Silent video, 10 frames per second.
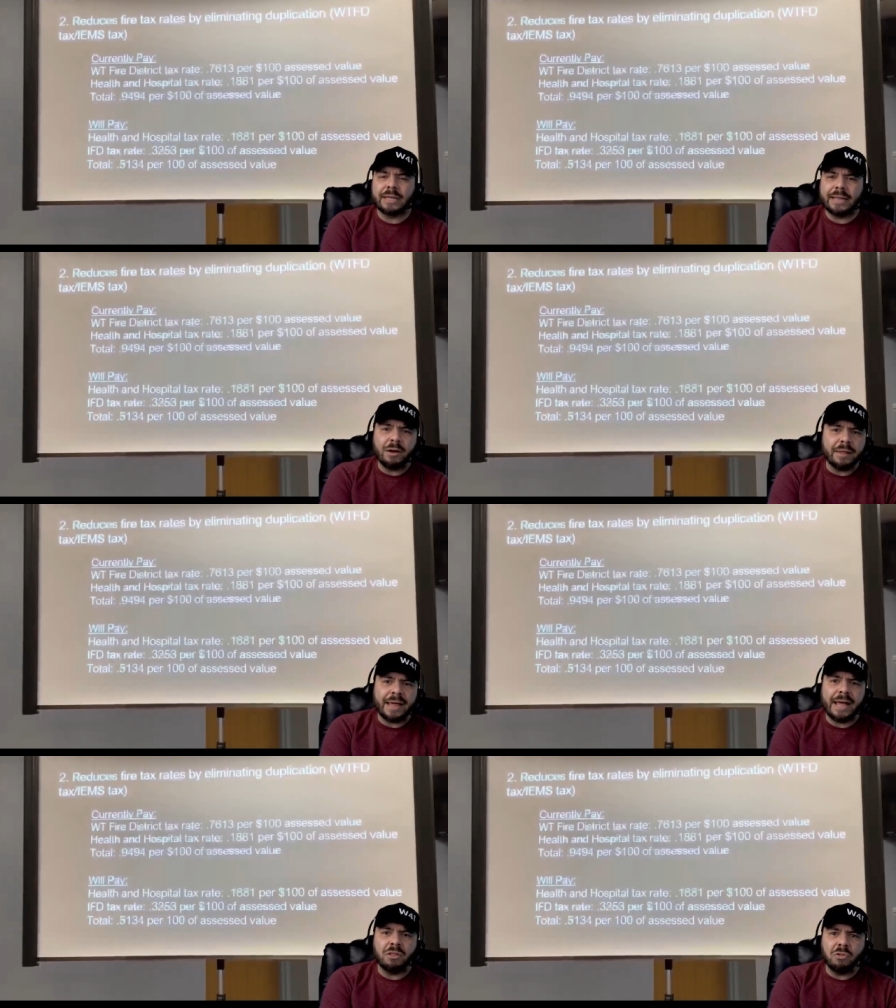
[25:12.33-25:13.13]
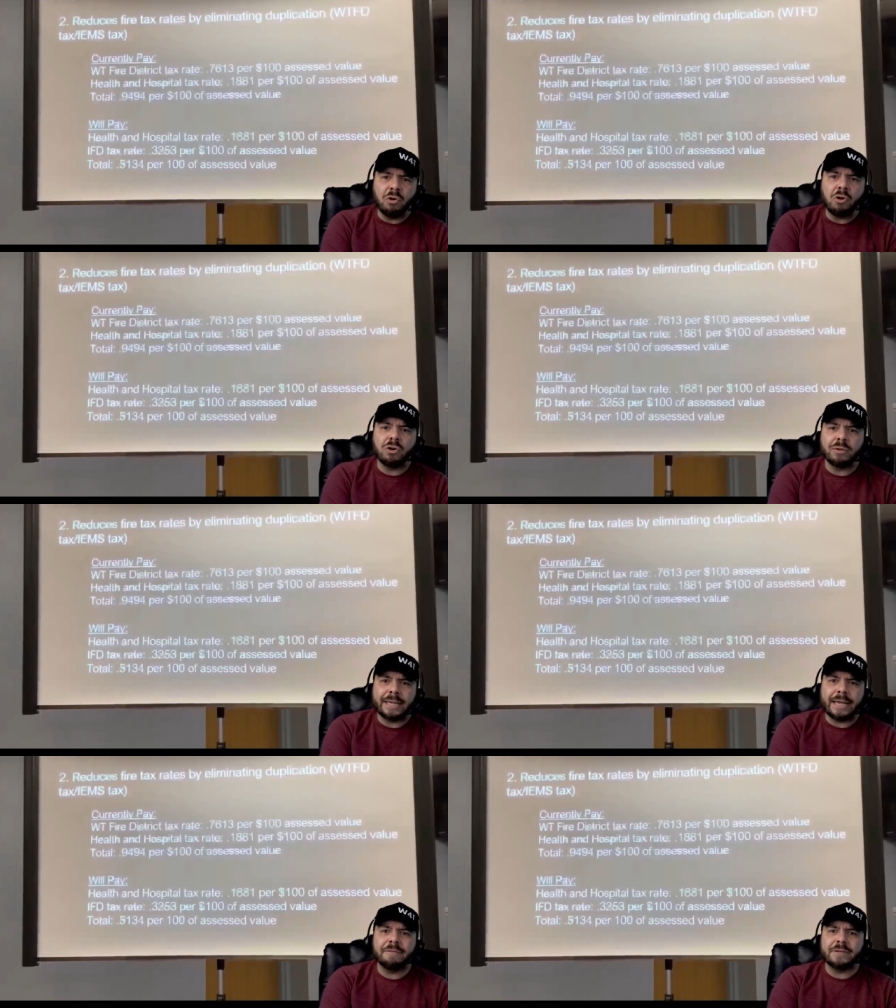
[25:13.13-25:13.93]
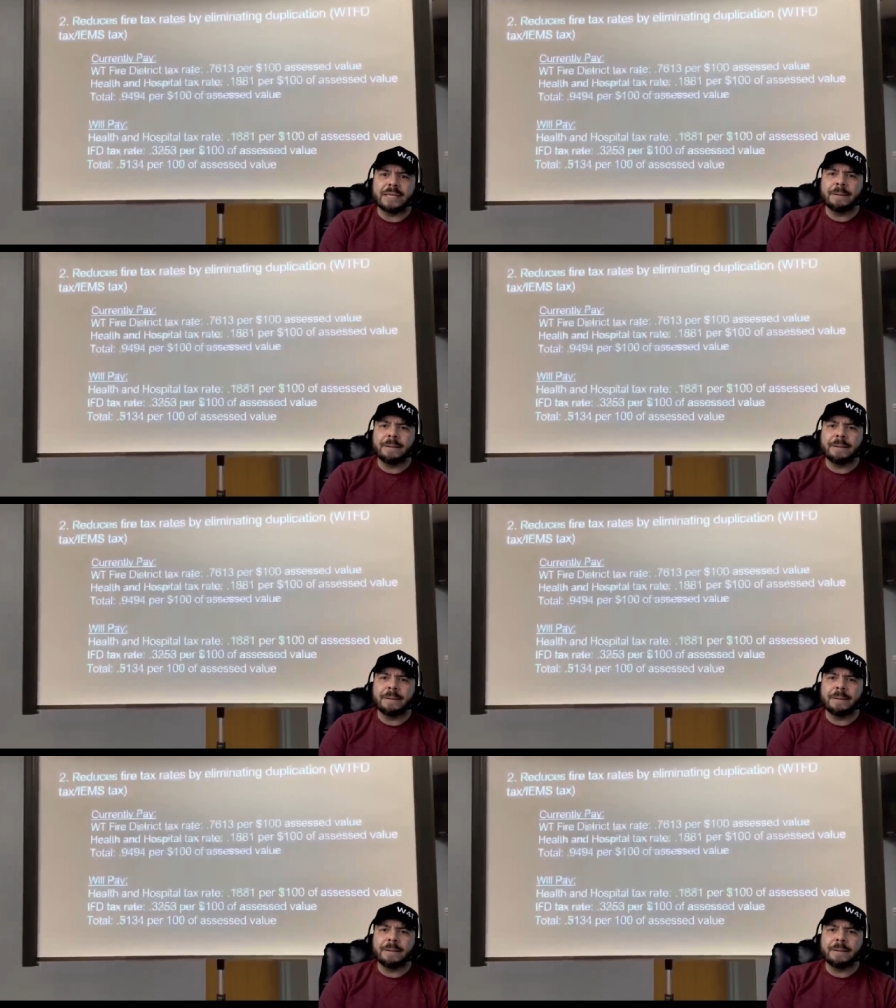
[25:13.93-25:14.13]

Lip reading: that local safety,